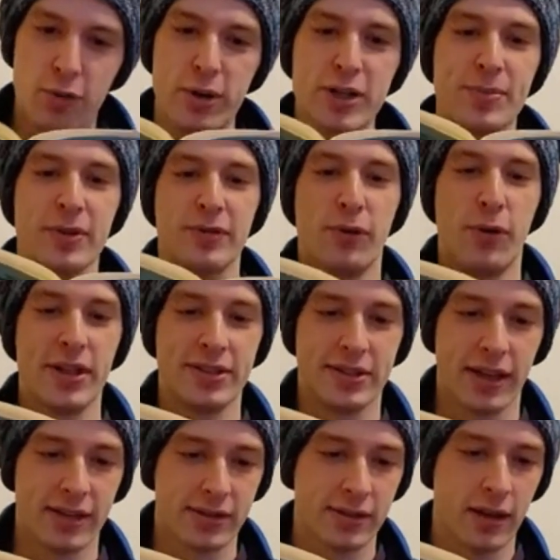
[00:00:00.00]
A whispered voice
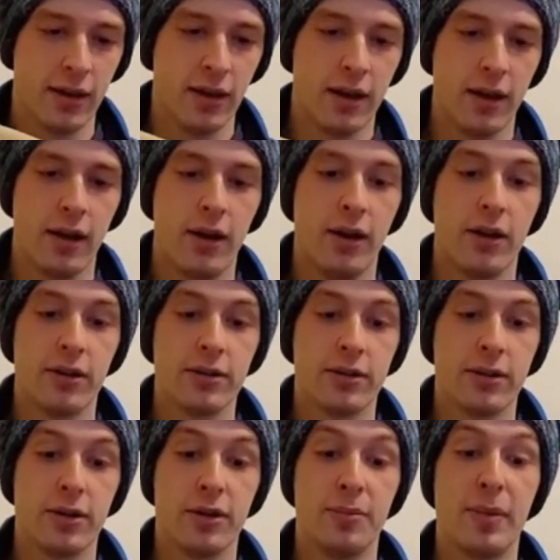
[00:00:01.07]
says,
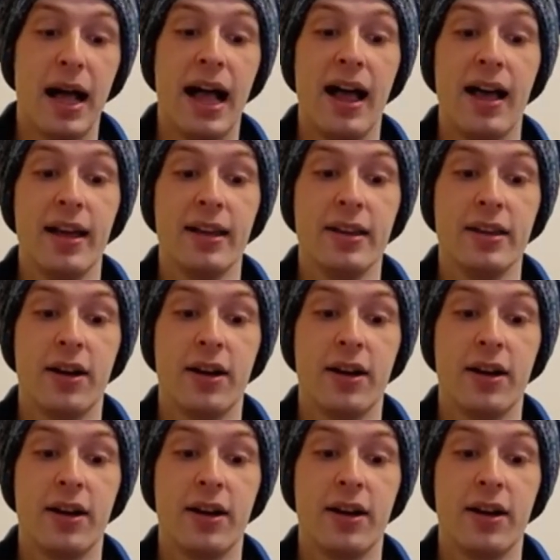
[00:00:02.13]
Goodbye,